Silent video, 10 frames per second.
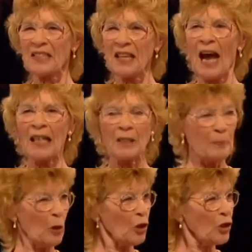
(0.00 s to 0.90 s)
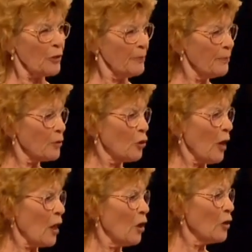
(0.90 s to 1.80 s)
That's sad, but
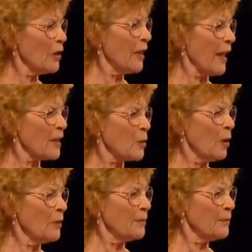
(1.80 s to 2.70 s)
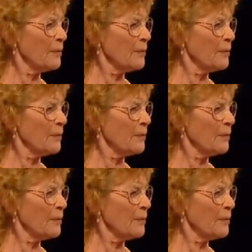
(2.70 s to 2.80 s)
crack on to the next one.